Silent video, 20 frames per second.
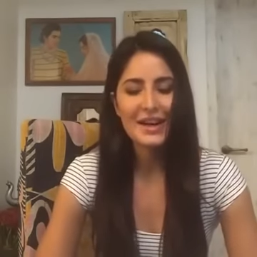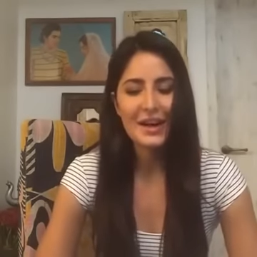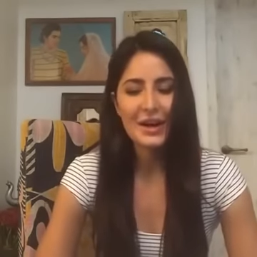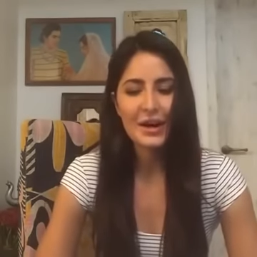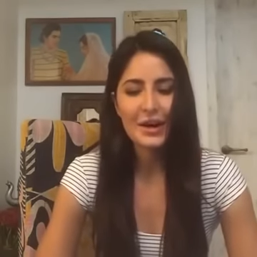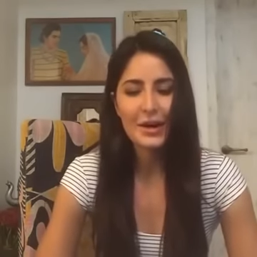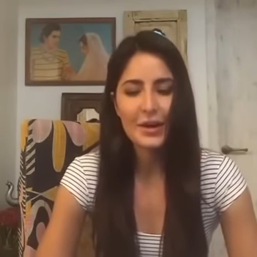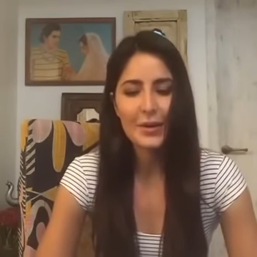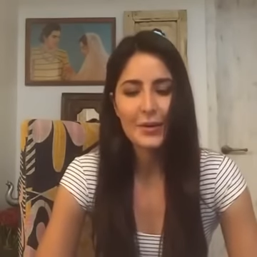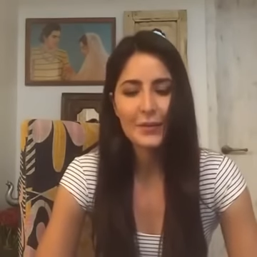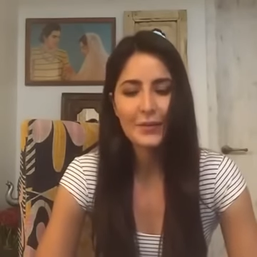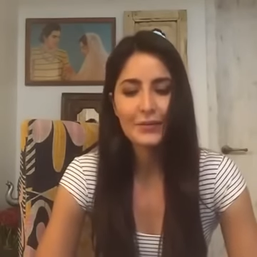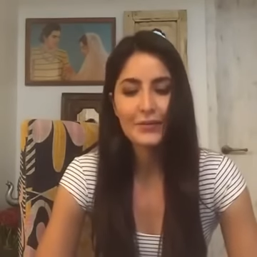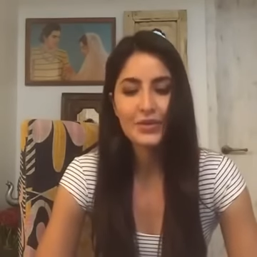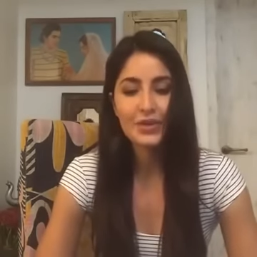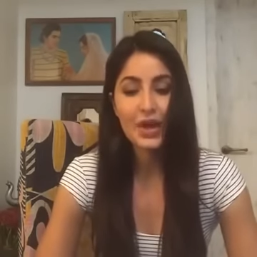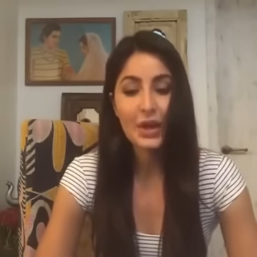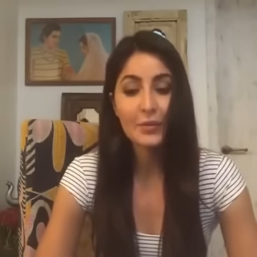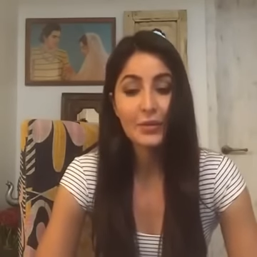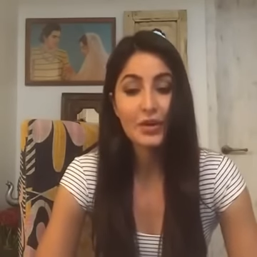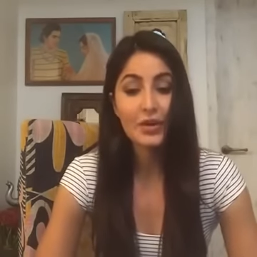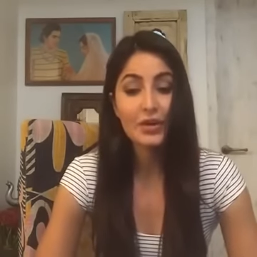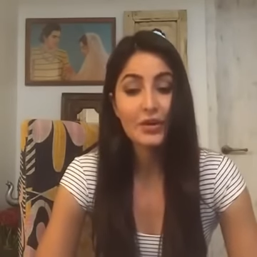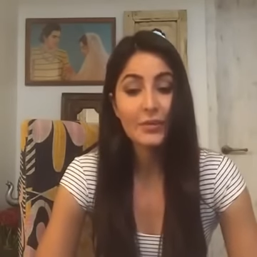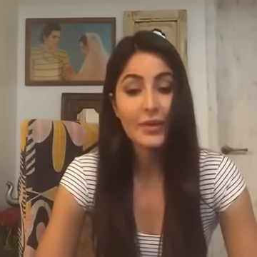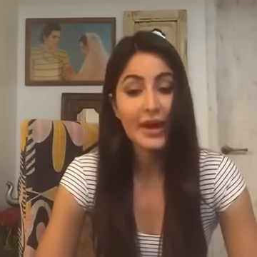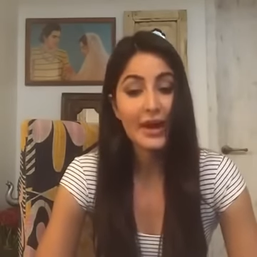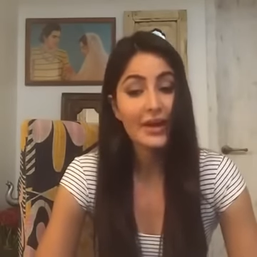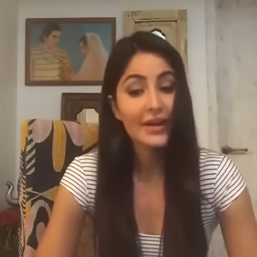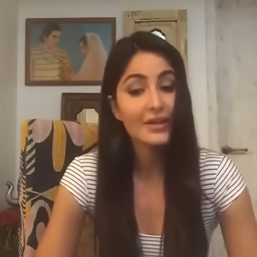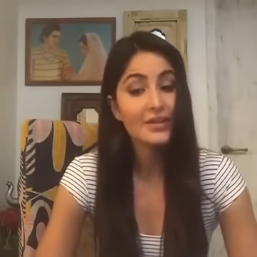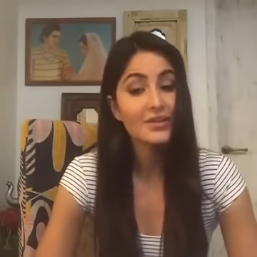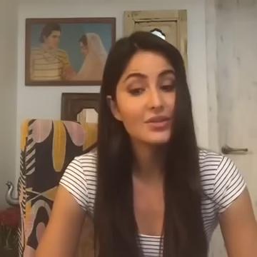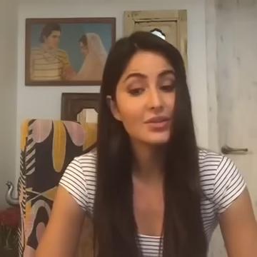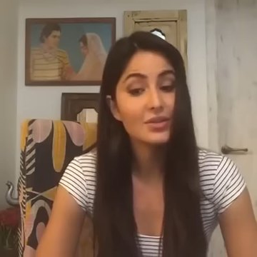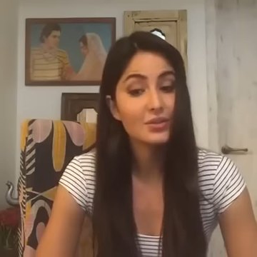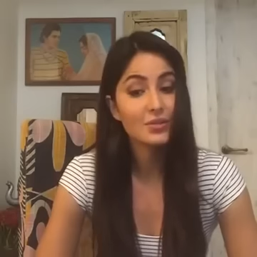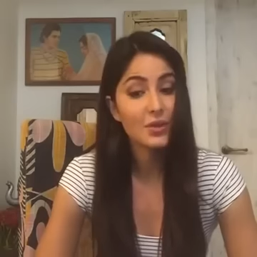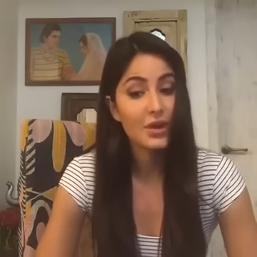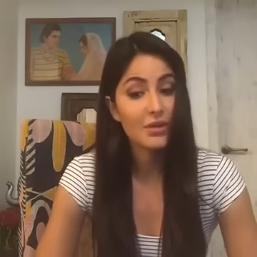So I'm gonna go back and
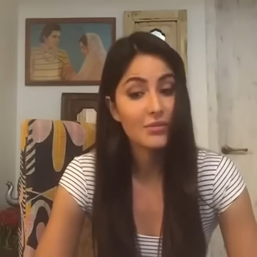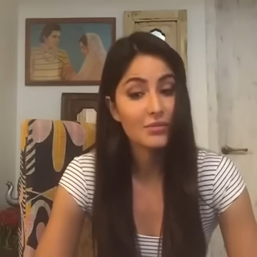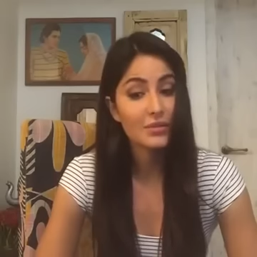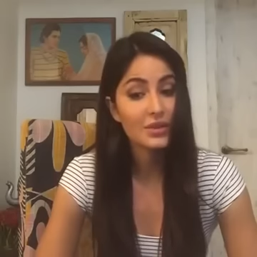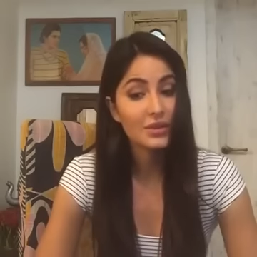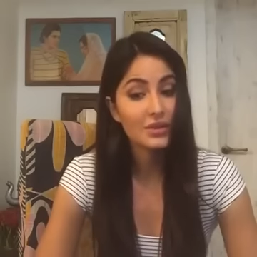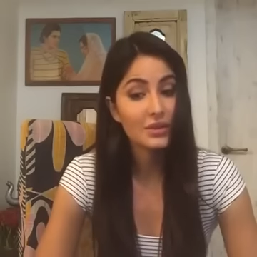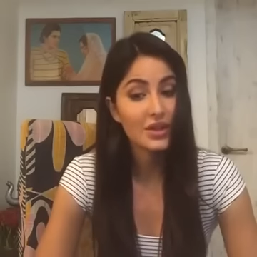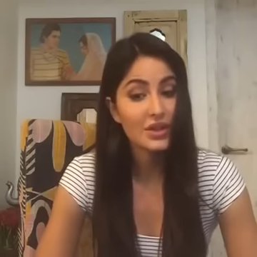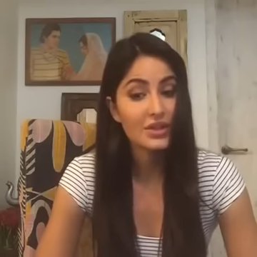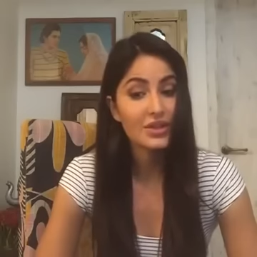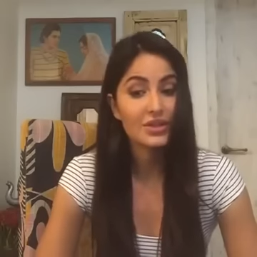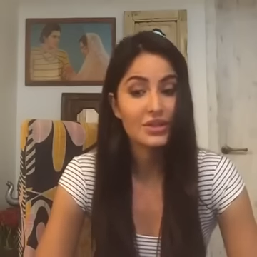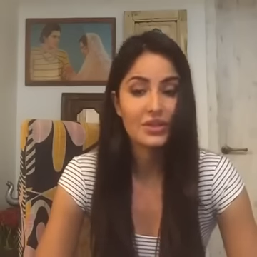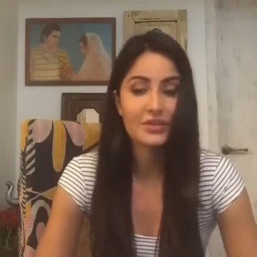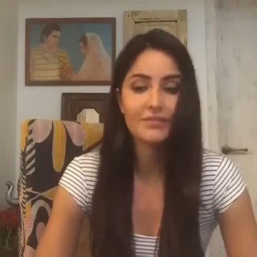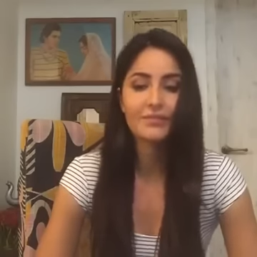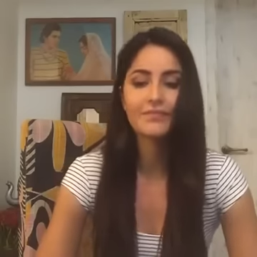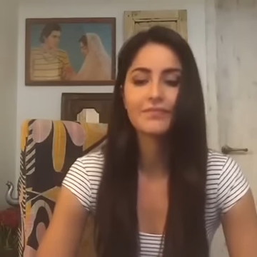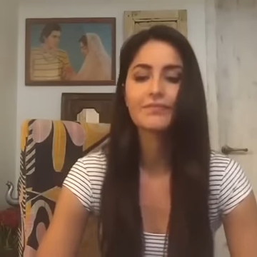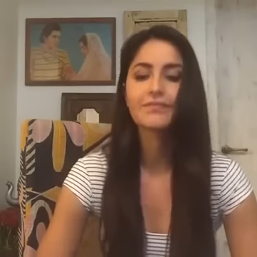choose one more question.